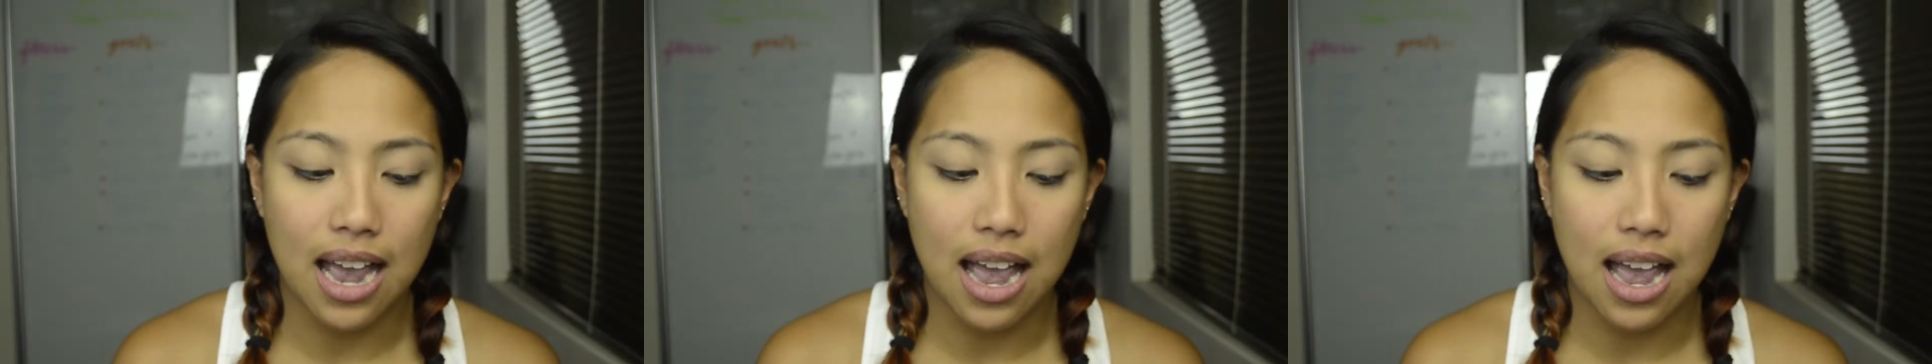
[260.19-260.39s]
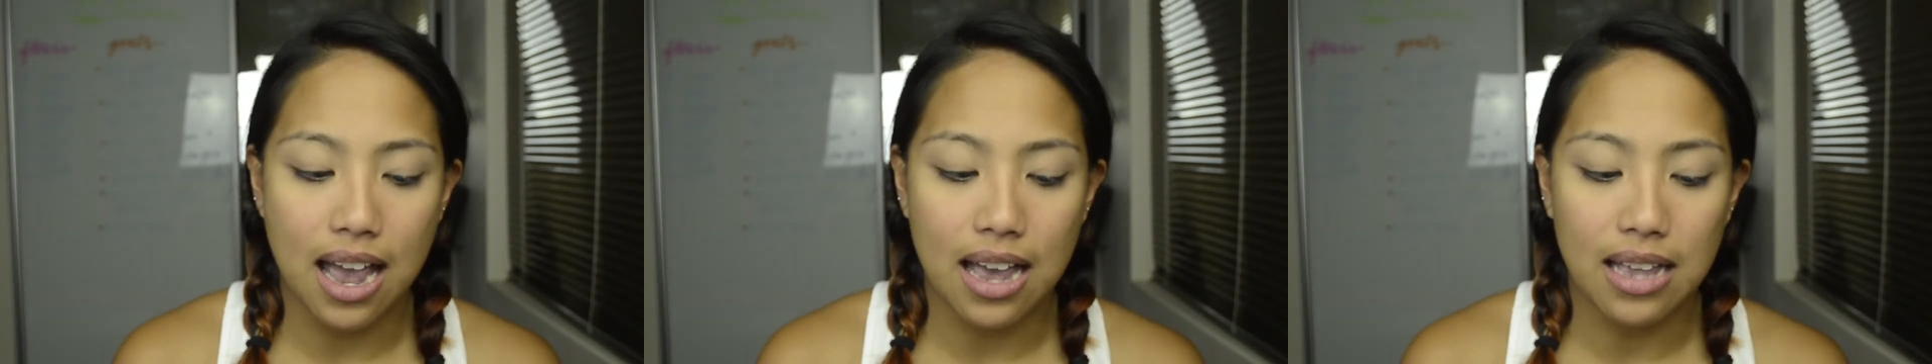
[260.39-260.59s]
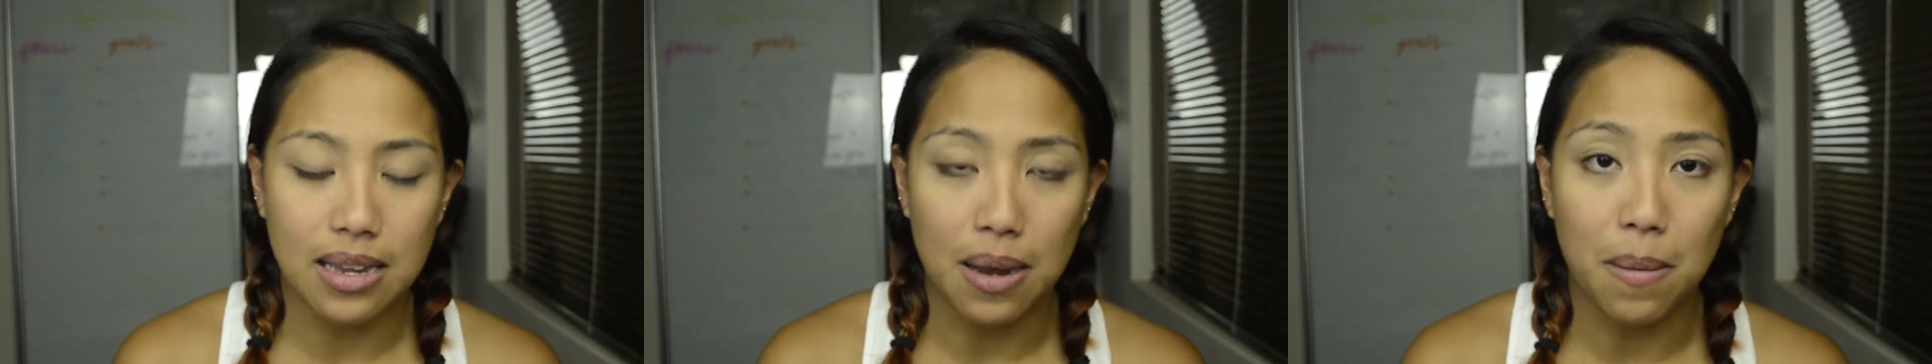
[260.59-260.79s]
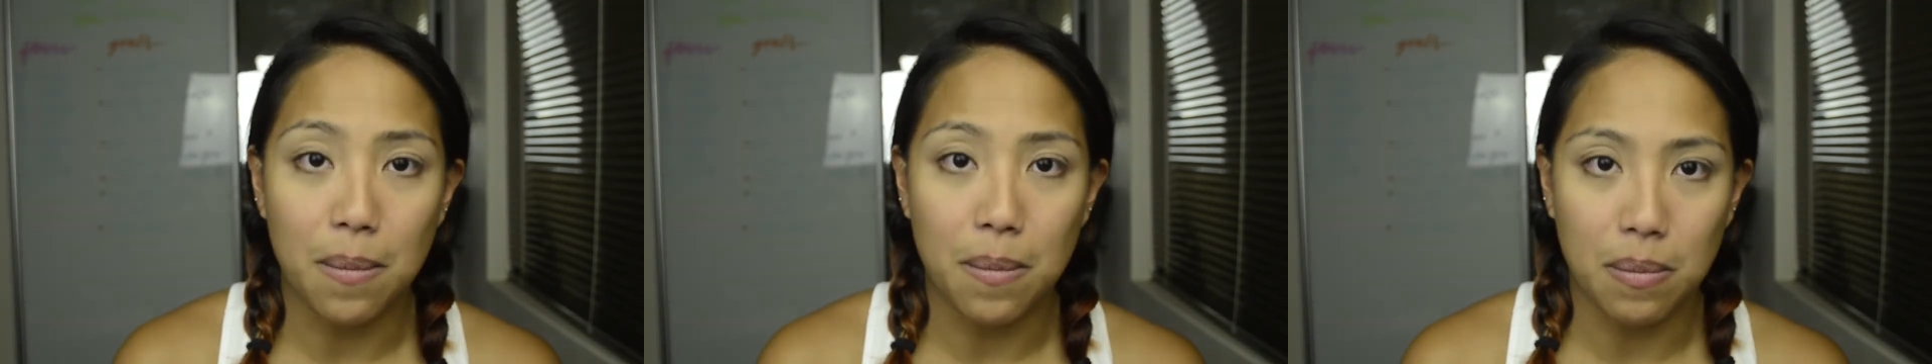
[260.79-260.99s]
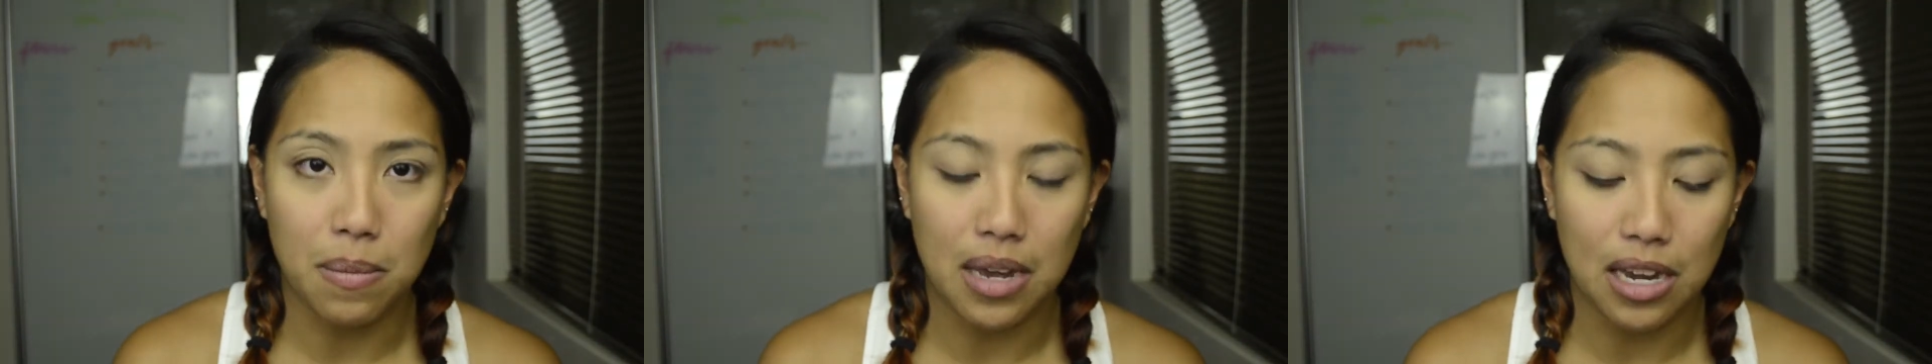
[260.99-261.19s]
and
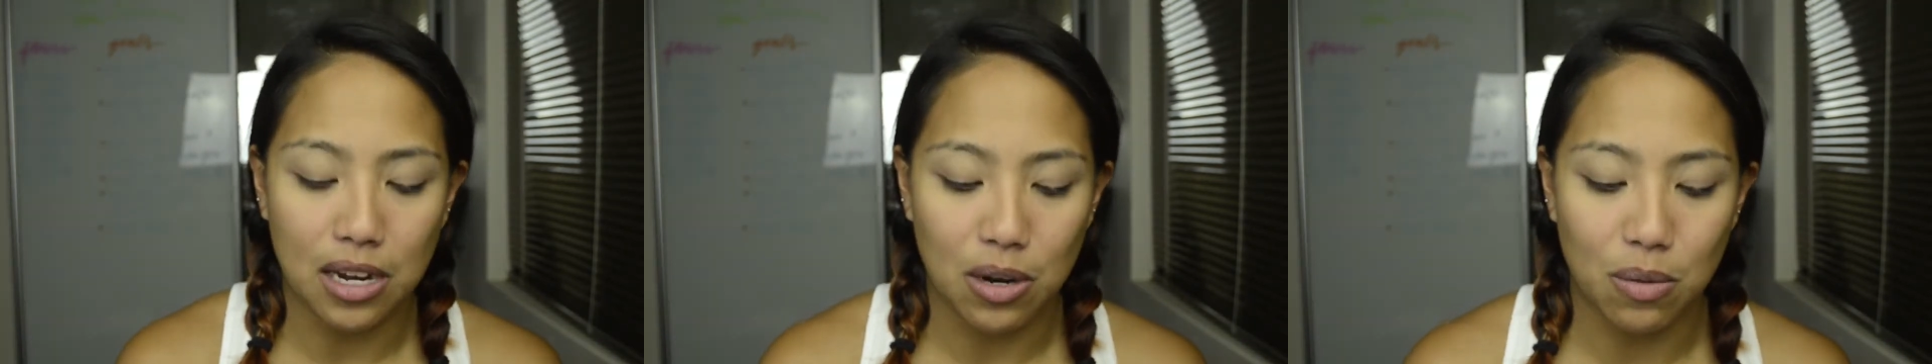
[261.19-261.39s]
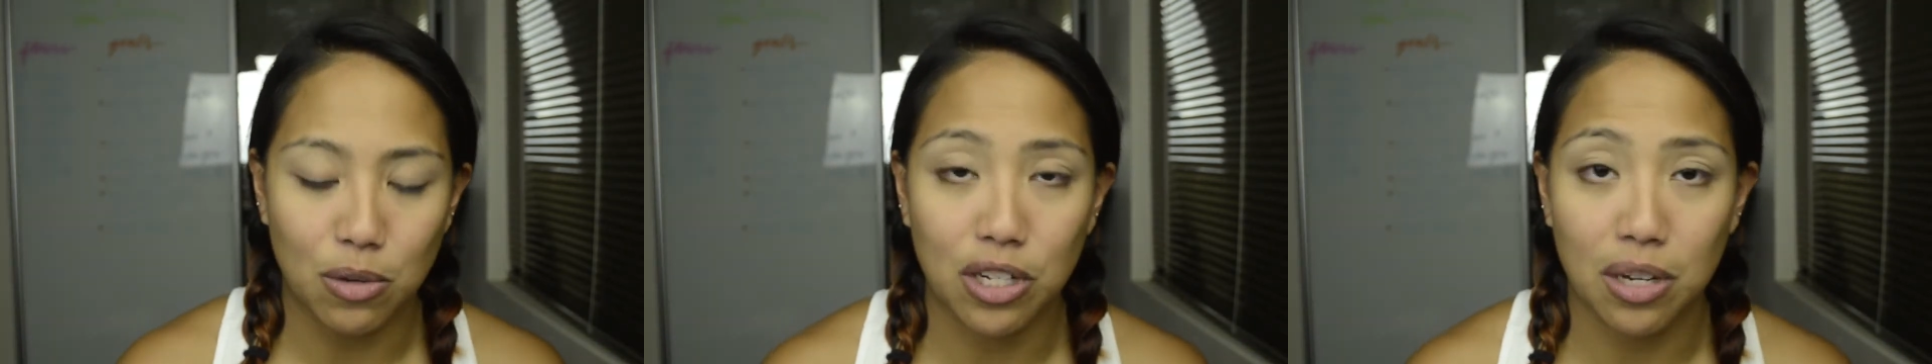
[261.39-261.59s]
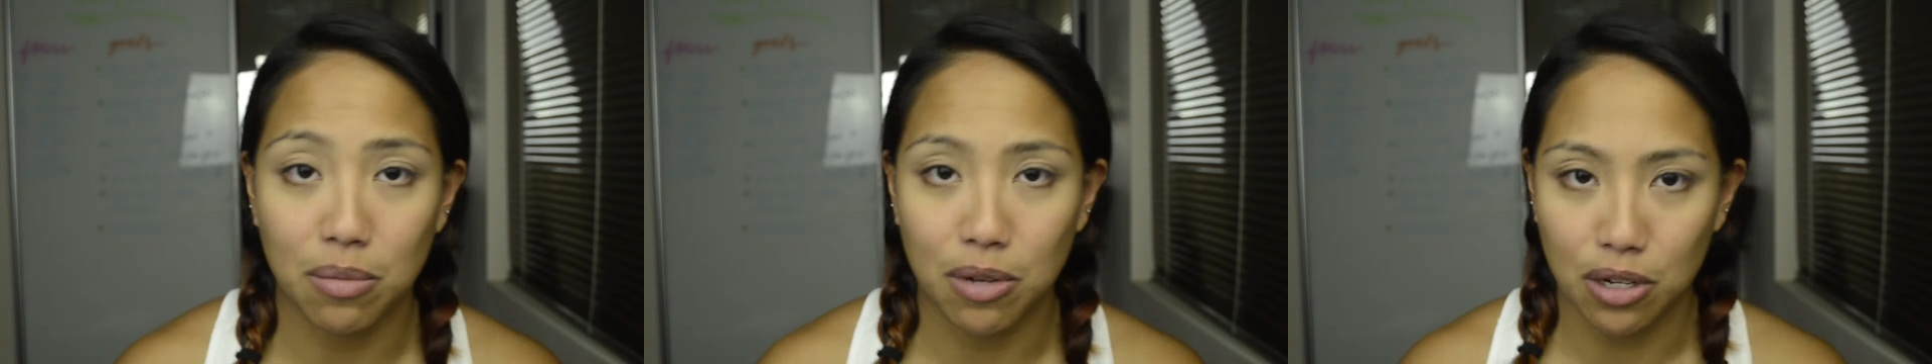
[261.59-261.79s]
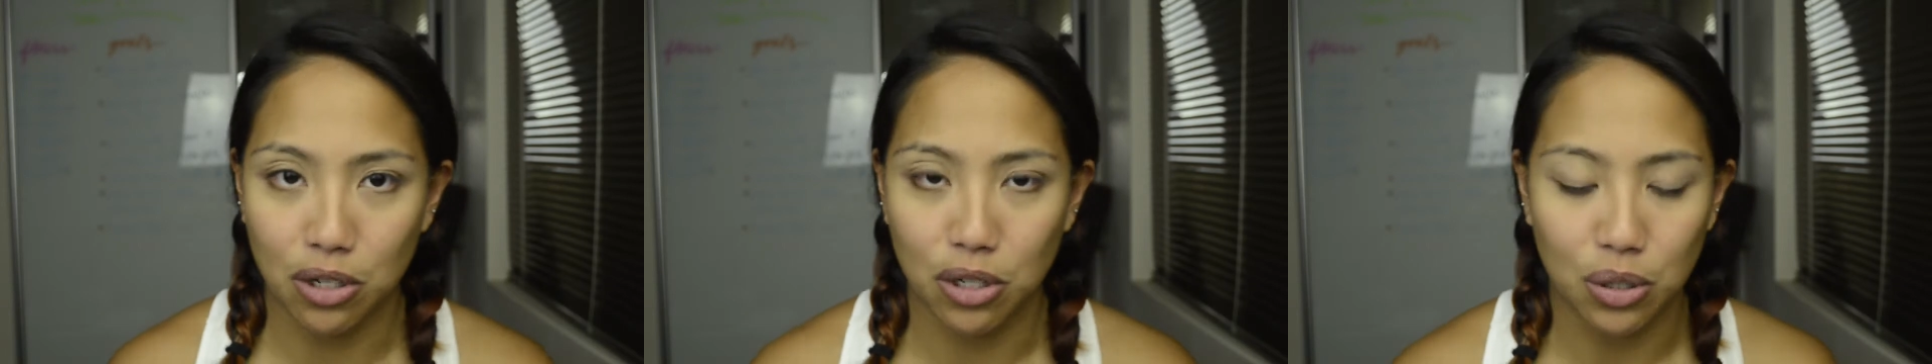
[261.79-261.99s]
medium, which I'm going to